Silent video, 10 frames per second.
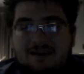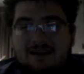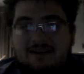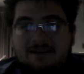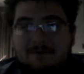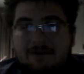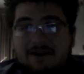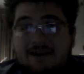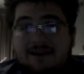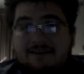and he summoned
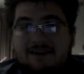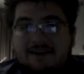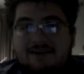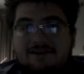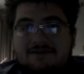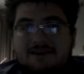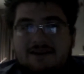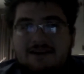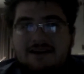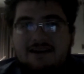an Ice Edge
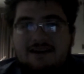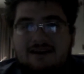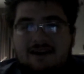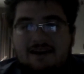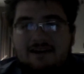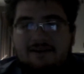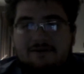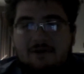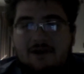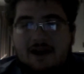and
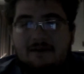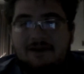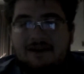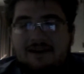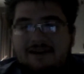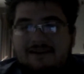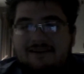swung at me.